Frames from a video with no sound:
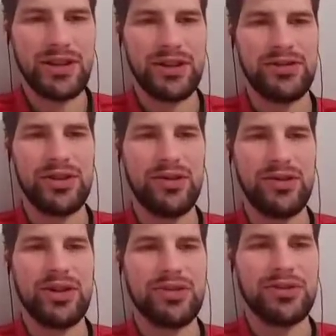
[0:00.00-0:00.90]
and trying to
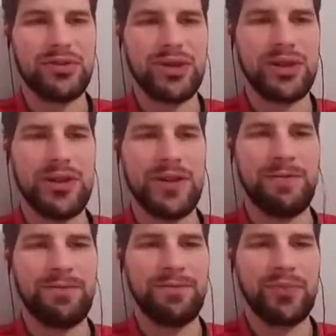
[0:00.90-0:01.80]
rage through here.
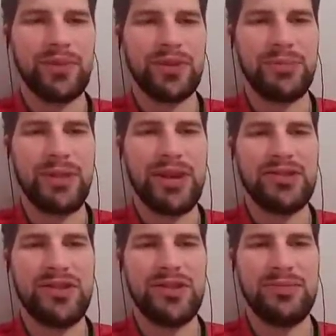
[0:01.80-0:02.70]
Now pay
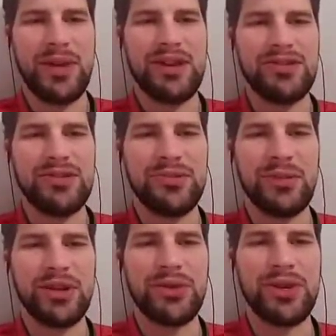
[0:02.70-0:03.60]
attention to
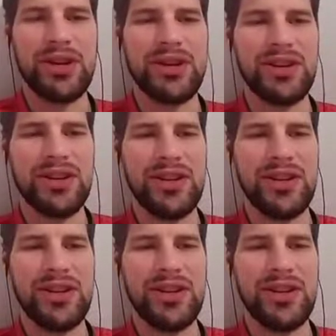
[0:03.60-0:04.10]
my queen.